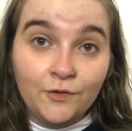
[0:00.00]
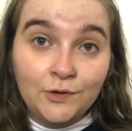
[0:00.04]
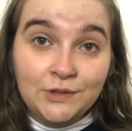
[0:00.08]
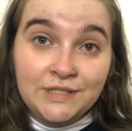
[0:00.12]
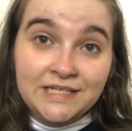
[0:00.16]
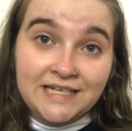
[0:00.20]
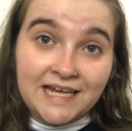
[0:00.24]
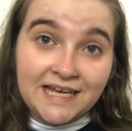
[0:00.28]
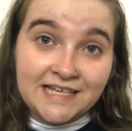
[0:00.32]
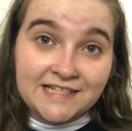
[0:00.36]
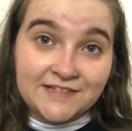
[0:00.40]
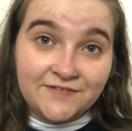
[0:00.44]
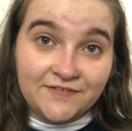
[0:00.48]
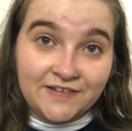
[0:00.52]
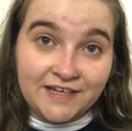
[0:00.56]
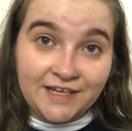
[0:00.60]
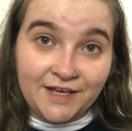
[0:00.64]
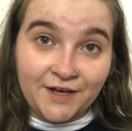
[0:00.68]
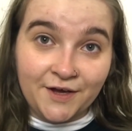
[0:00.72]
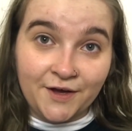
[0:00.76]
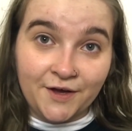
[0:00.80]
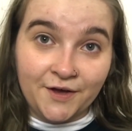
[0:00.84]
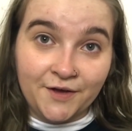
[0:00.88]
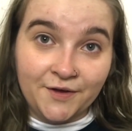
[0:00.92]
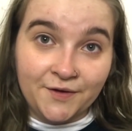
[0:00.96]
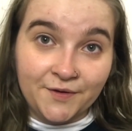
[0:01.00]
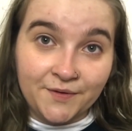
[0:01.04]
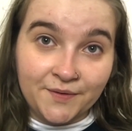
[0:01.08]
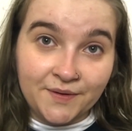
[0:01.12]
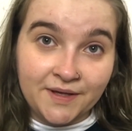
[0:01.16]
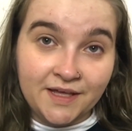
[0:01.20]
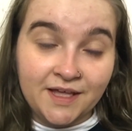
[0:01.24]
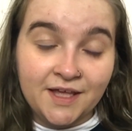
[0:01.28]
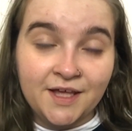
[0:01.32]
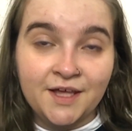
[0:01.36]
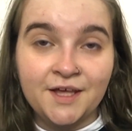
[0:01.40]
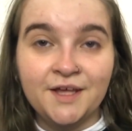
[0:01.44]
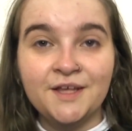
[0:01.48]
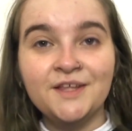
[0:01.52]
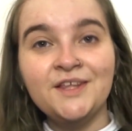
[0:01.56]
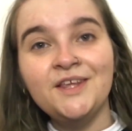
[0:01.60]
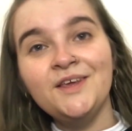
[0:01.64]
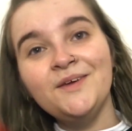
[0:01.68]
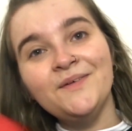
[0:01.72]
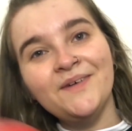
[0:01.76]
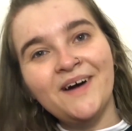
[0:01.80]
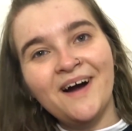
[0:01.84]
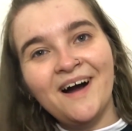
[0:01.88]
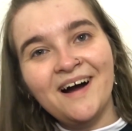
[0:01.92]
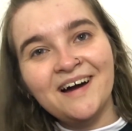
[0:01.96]
today's video,
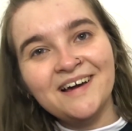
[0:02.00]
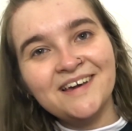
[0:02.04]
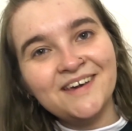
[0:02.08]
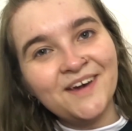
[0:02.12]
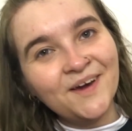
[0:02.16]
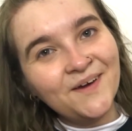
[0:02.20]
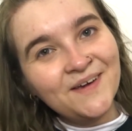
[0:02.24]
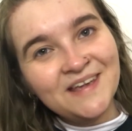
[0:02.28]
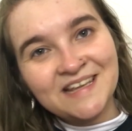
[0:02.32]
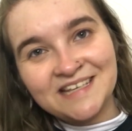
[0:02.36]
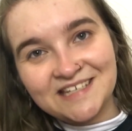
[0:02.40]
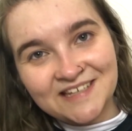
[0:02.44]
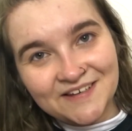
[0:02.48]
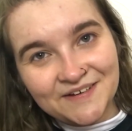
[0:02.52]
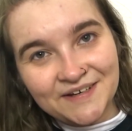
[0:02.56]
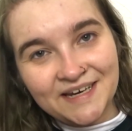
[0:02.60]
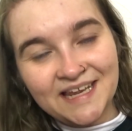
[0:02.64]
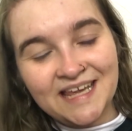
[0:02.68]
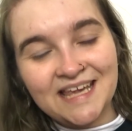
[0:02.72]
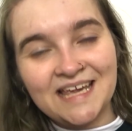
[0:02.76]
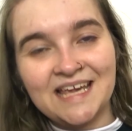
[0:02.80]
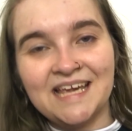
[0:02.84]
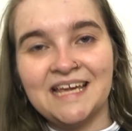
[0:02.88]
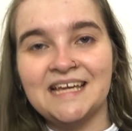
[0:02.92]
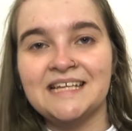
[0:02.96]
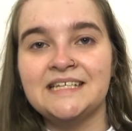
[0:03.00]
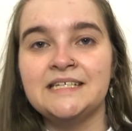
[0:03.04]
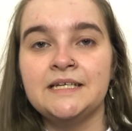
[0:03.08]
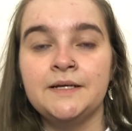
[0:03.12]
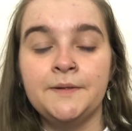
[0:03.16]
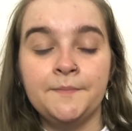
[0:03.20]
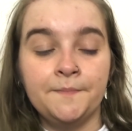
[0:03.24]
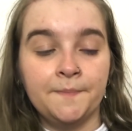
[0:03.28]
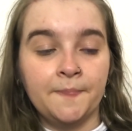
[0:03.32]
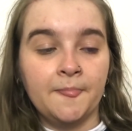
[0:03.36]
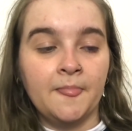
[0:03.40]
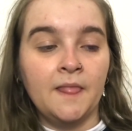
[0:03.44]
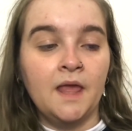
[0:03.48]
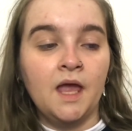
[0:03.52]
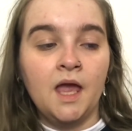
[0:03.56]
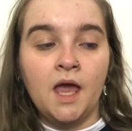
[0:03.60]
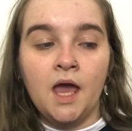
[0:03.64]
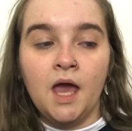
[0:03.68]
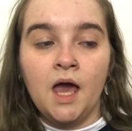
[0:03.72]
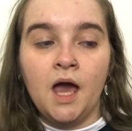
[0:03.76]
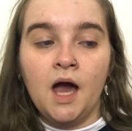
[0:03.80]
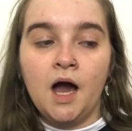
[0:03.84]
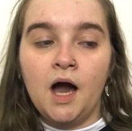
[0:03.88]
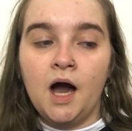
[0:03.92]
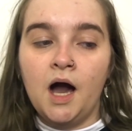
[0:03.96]
you are going to need,
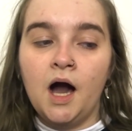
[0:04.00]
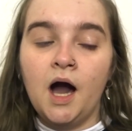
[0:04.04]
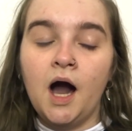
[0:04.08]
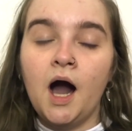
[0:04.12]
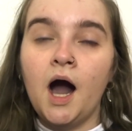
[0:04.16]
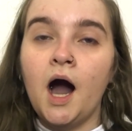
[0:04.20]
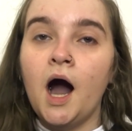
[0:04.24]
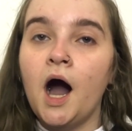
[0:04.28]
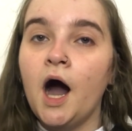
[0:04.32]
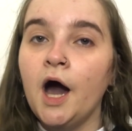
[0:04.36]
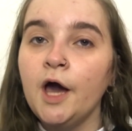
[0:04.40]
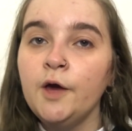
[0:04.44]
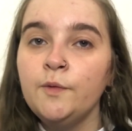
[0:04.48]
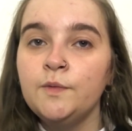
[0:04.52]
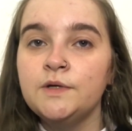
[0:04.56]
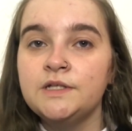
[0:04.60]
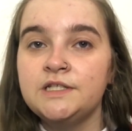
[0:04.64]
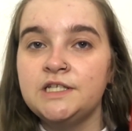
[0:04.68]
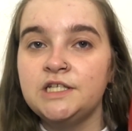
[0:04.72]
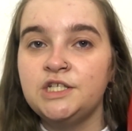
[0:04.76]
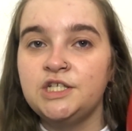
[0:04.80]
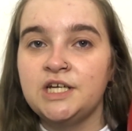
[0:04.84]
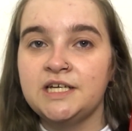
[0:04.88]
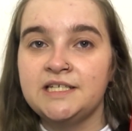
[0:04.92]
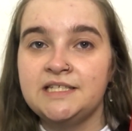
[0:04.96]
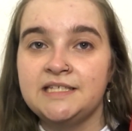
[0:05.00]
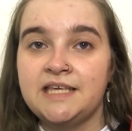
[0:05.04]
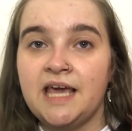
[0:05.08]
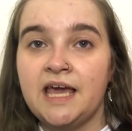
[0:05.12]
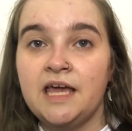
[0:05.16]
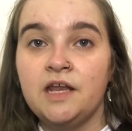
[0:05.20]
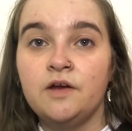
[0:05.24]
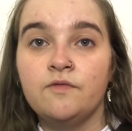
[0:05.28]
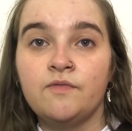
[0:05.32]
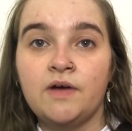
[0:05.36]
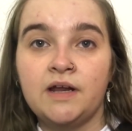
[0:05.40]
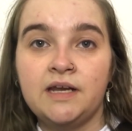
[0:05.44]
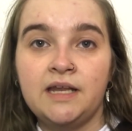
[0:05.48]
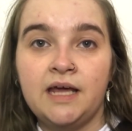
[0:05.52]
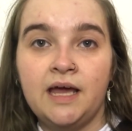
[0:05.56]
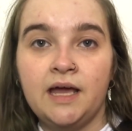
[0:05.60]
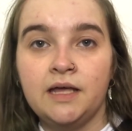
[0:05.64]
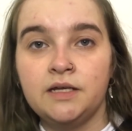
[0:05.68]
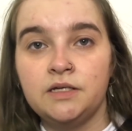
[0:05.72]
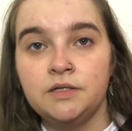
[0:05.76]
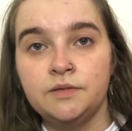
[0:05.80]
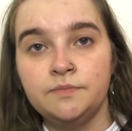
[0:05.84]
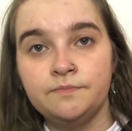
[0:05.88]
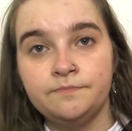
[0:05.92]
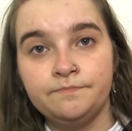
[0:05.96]
I would suggest getting a red
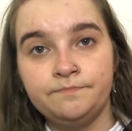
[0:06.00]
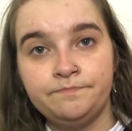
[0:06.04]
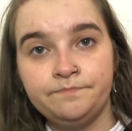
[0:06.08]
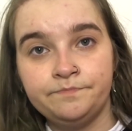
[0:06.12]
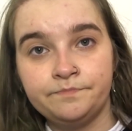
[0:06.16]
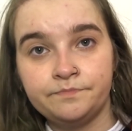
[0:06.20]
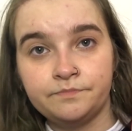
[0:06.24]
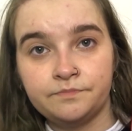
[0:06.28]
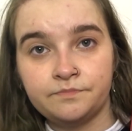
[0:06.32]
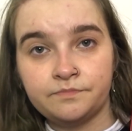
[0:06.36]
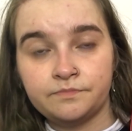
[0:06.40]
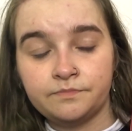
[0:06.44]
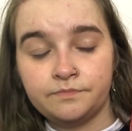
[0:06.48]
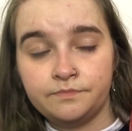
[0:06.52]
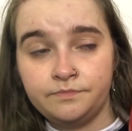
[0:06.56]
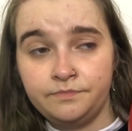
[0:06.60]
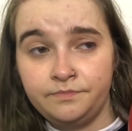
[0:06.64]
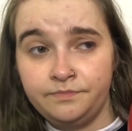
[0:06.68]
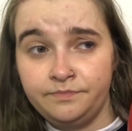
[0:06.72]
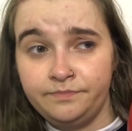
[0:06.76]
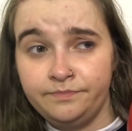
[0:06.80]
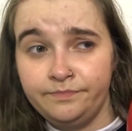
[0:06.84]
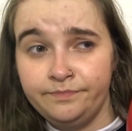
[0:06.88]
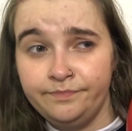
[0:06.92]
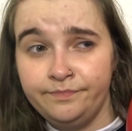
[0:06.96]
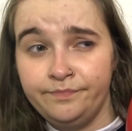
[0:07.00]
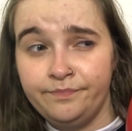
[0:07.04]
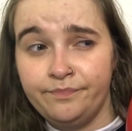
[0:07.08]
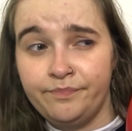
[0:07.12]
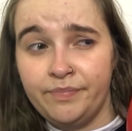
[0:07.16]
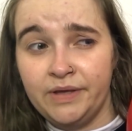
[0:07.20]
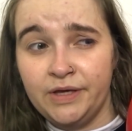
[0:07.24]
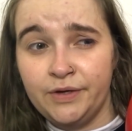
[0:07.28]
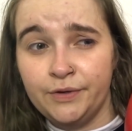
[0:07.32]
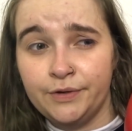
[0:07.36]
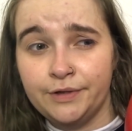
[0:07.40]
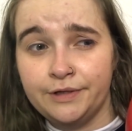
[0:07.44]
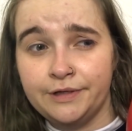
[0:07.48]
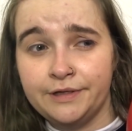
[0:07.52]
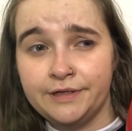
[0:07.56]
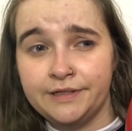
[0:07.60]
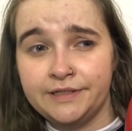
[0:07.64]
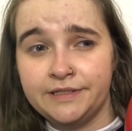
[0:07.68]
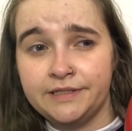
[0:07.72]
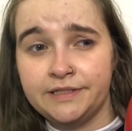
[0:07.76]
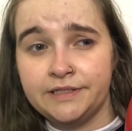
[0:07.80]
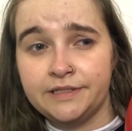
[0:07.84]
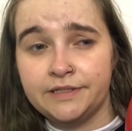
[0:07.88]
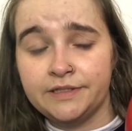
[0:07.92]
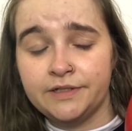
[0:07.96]
head, because,